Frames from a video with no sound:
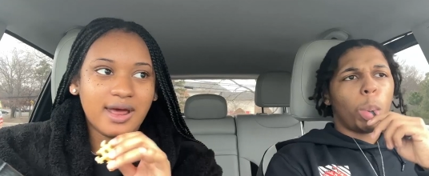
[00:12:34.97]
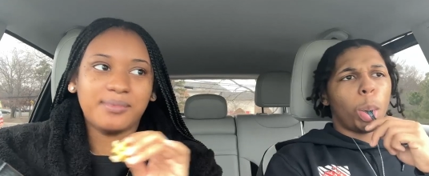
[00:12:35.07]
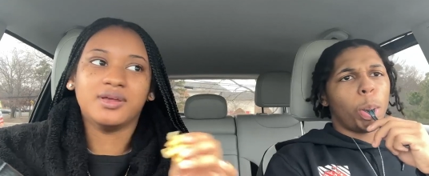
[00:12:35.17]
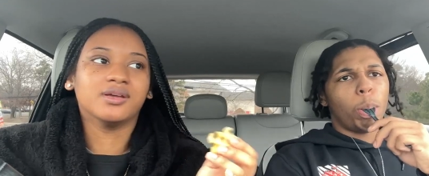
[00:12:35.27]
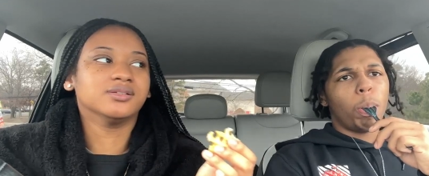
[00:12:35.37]

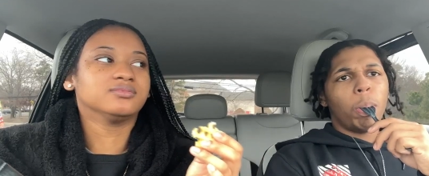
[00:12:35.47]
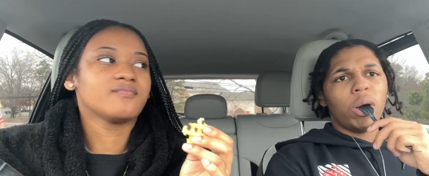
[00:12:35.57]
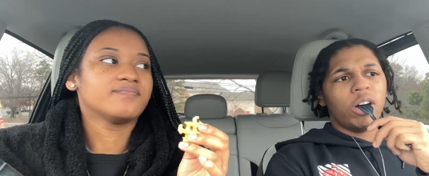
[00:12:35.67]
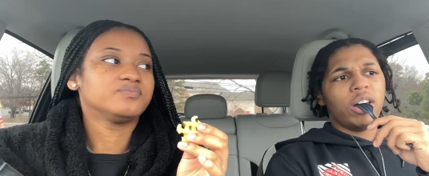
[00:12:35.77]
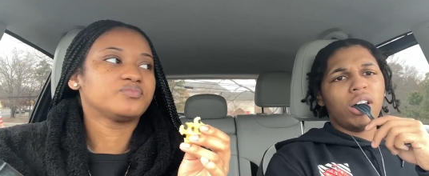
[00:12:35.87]
Speaker 1: that be it.
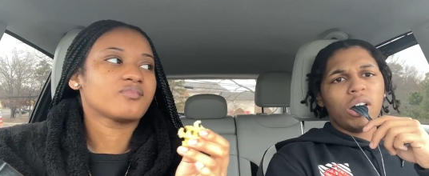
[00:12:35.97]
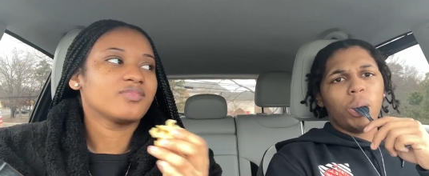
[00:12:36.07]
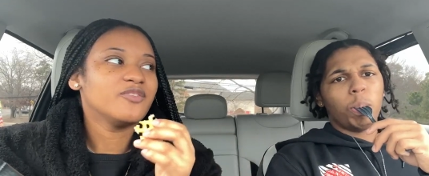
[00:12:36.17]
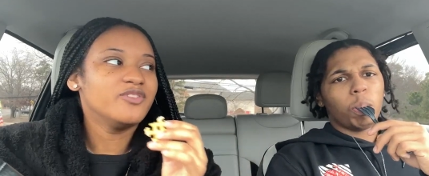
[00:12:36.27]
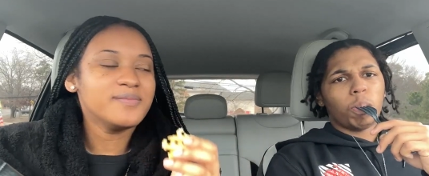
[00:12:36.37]

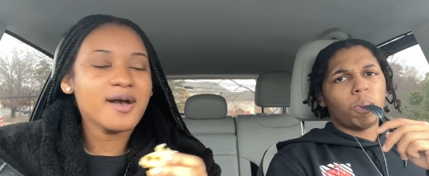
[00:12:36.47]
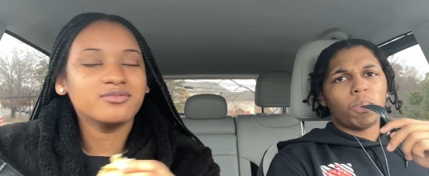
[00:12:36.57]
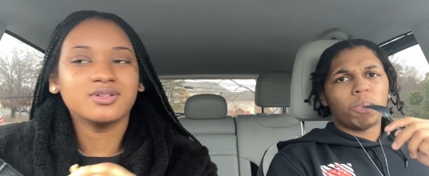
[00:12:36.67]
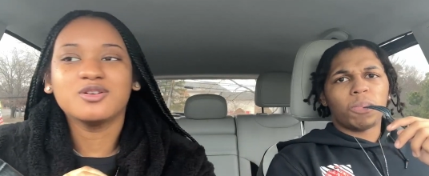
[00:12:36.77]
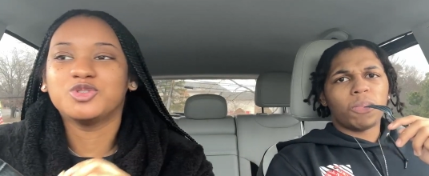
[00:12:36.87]
Yeah.
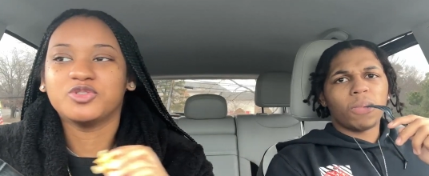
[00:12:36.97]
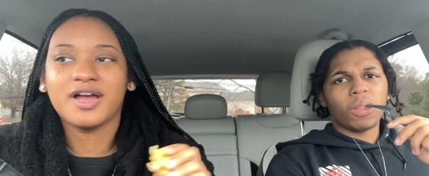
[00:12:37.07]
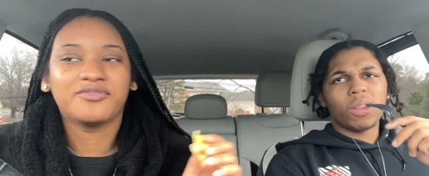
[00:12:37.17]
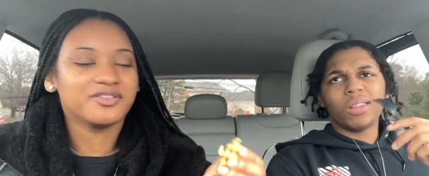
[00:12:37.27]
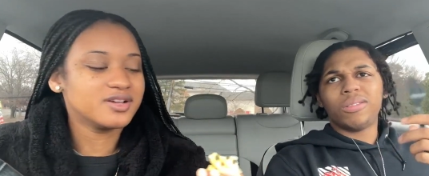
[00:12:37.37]
Females, it will
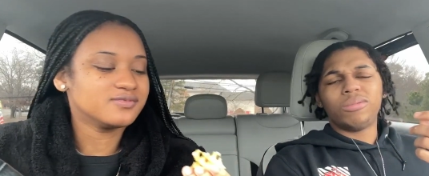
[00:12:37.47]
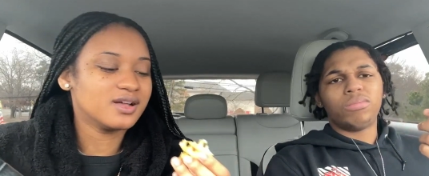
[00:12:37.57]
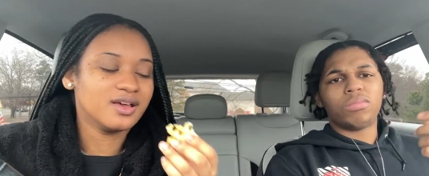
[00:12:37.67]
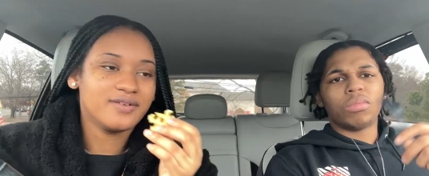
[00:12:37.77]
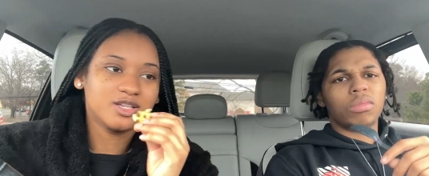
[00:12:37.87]
drag for the rest of
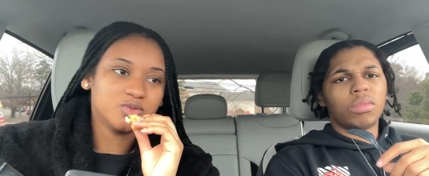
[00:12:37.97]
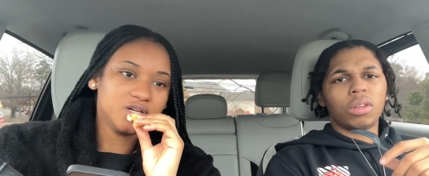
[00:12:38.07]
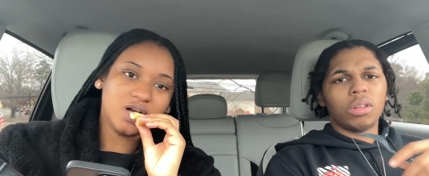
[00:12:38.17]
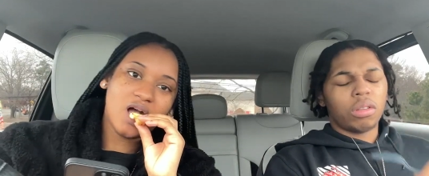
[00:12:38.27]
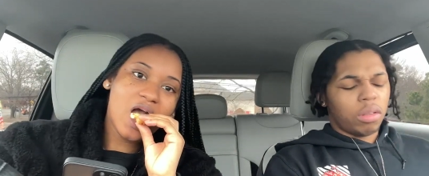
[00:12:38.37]
my life. I swear
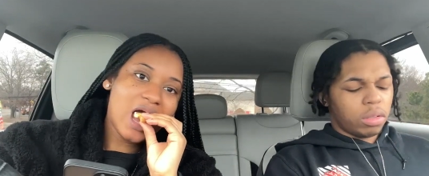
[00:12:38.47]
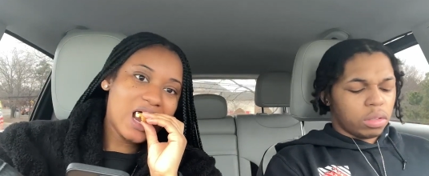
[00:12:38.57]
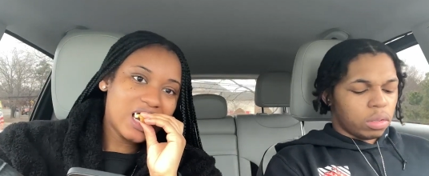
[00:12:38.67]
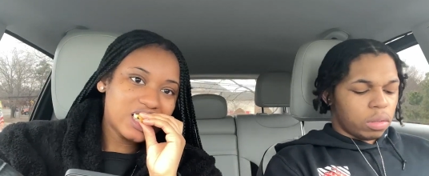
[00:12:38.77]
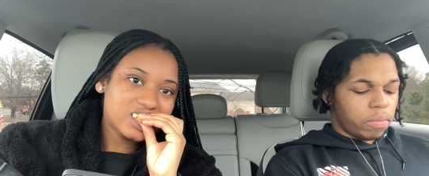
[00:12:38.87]
to God.
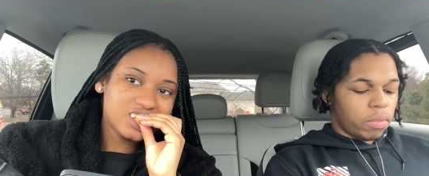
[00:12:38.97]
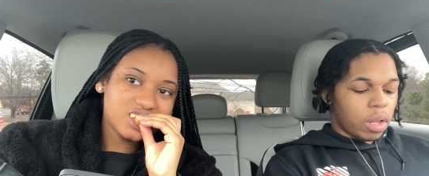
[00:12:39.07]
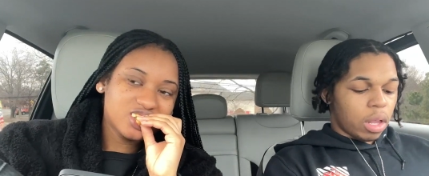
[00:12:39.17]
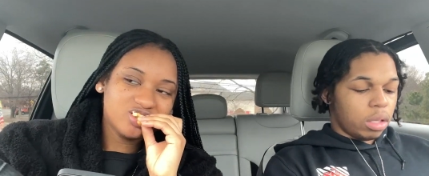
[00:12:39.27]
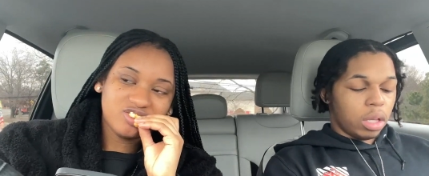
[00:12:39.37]

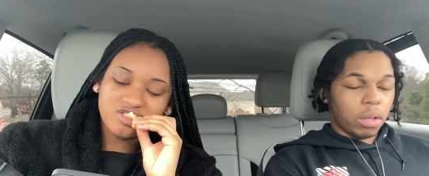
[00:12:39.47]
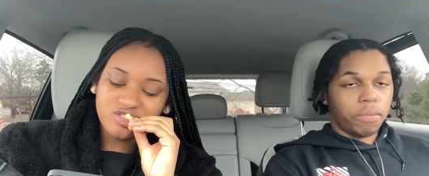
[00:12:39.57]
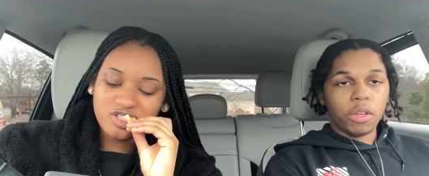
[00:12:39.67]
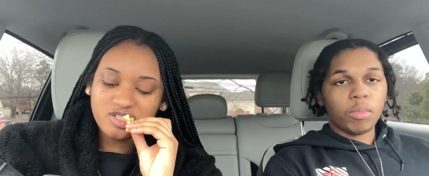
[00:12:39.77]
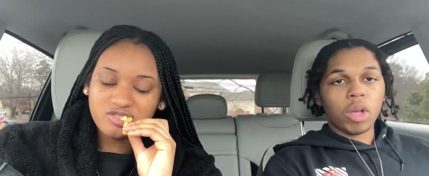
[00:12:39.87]
Speaker 2: Yeah,
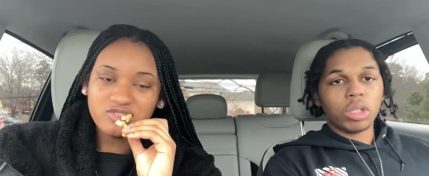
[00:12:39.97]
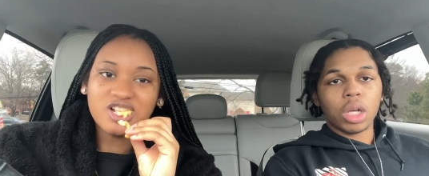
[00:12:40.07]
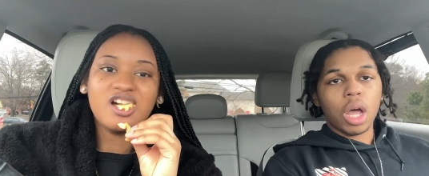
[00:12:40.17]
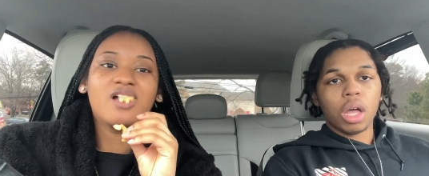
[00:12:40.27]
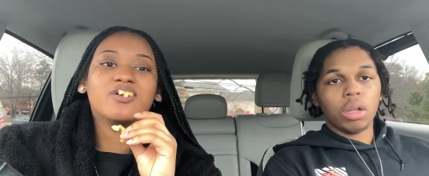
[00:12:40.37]
females
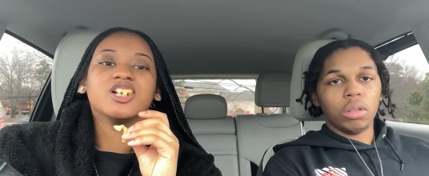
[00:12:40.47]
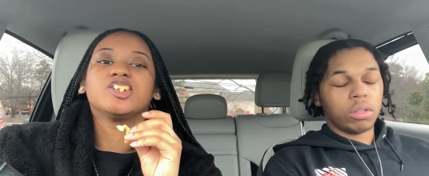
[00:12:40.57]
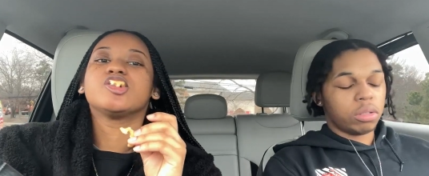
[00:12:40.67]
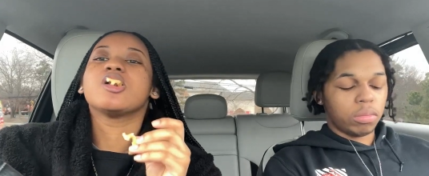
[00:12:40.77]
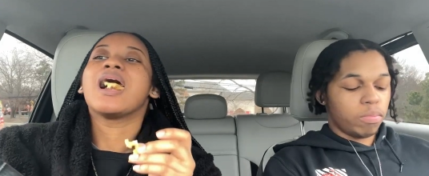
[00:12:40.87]
Forever.
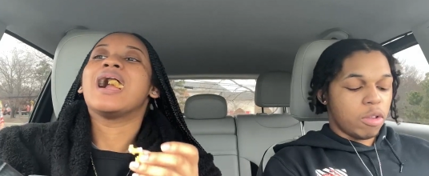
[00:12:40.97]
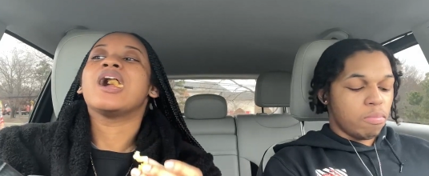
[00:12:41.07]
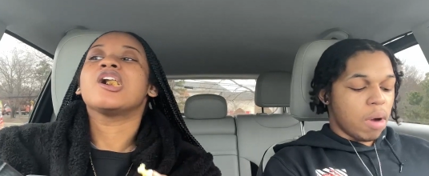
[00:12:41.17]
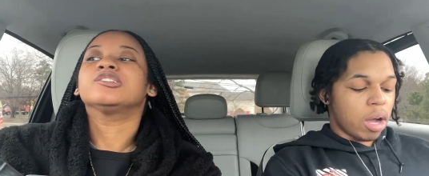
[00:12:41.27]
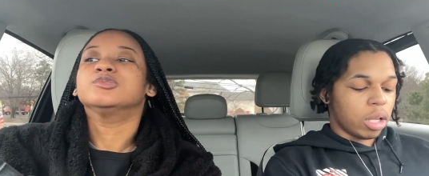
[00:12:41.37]
y'all be
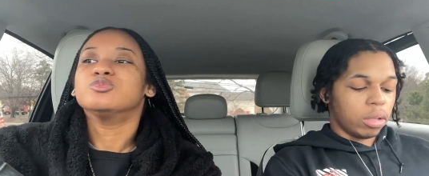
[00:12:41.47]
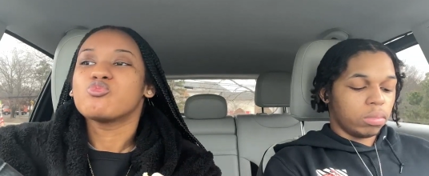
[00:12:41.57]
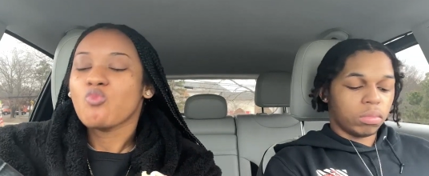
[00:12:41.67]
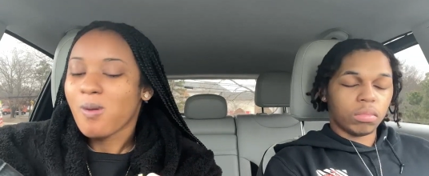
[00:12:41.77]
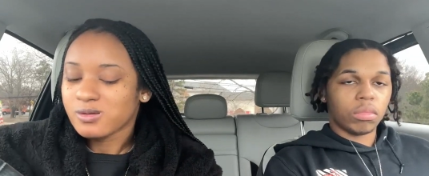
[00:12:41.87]
bugging.
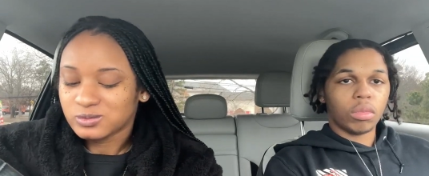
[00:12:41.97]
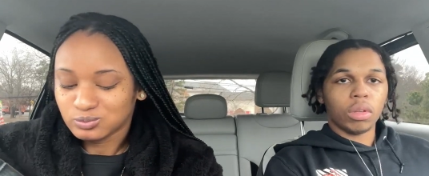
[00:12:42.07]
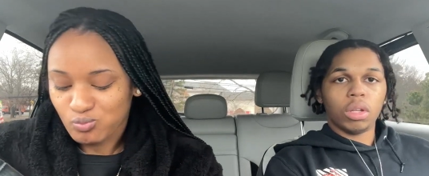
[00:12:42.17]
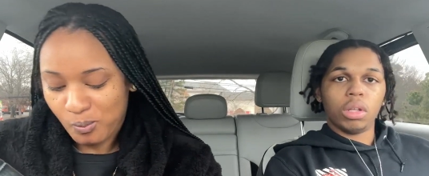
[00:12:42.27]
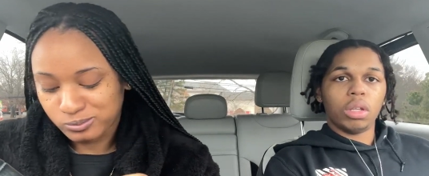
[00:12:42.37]

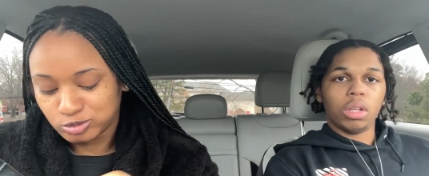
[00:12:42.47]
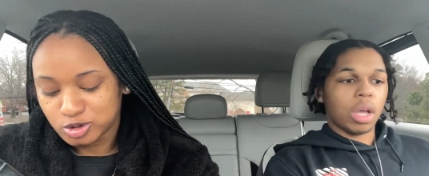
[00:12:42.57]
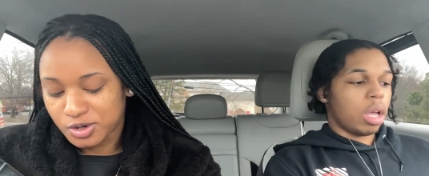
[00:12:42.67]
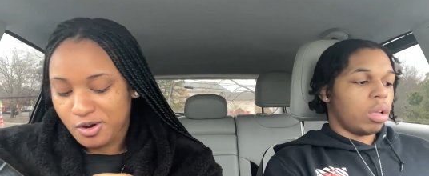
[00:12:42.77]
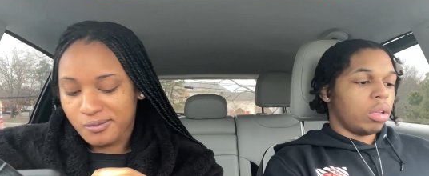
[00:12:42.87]
Speaker 1: We
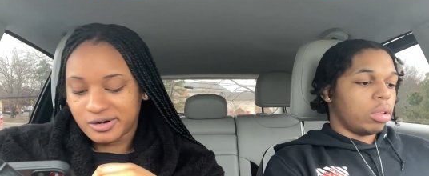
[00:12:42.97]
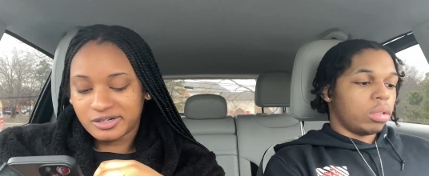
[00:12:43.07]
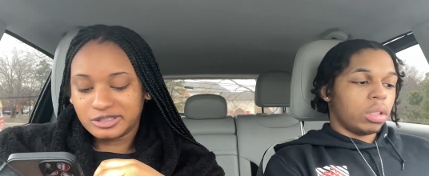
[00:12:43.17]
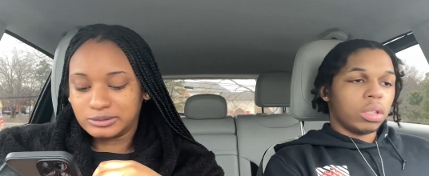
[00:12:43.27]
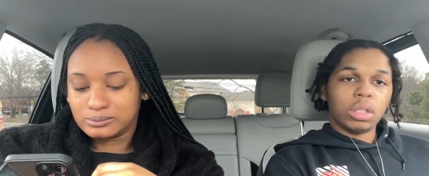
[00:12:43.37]
don't get over
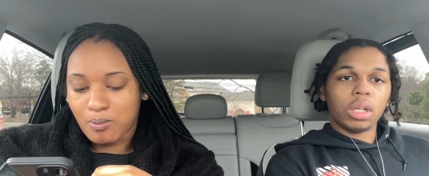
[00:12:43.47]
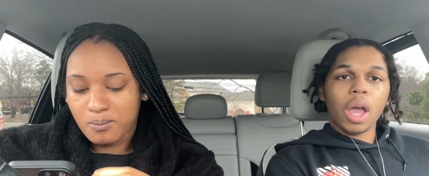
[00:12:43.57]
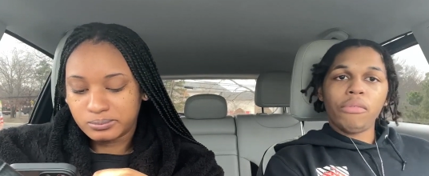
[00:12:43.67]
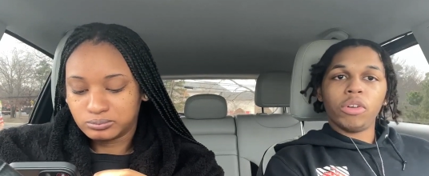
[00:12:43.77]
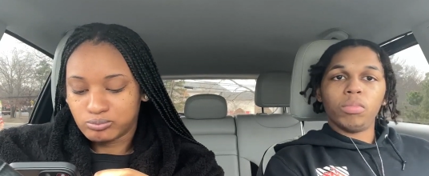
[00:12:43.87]
nothing.
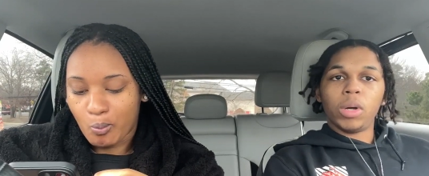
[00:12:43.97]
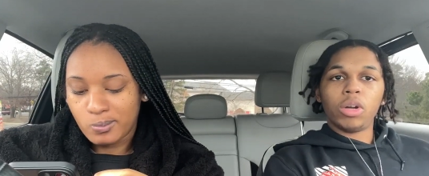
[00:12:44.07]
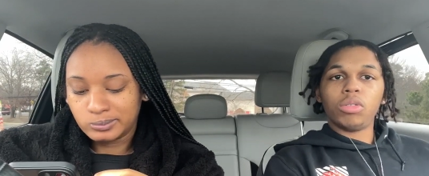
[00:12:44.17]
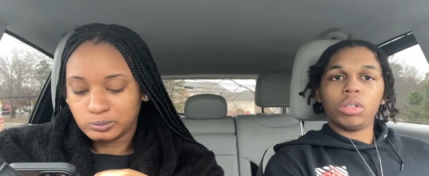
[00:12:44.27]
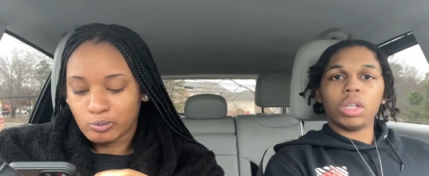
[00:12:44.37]
Speaker 2: Never,
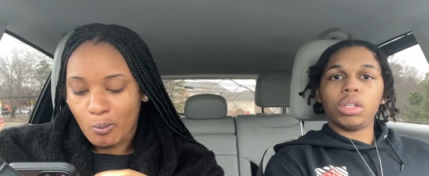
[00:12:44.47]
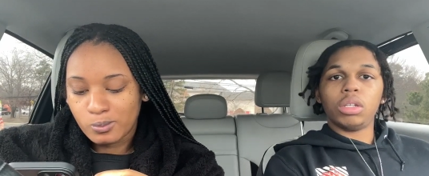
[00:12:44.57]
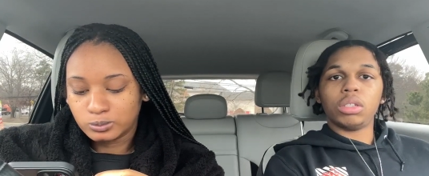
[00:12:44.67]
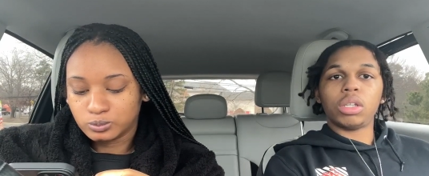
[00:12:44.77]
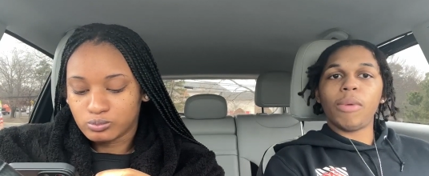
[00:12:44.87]
bro.
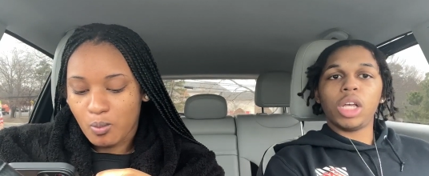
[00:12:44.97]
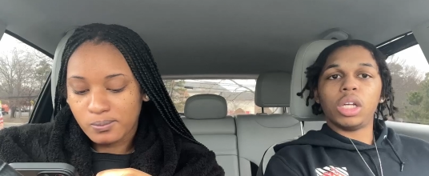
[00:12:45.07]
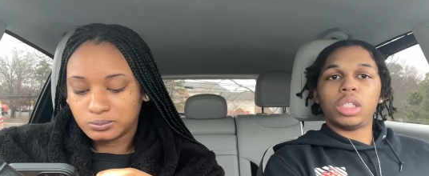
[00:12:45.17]
Somebody could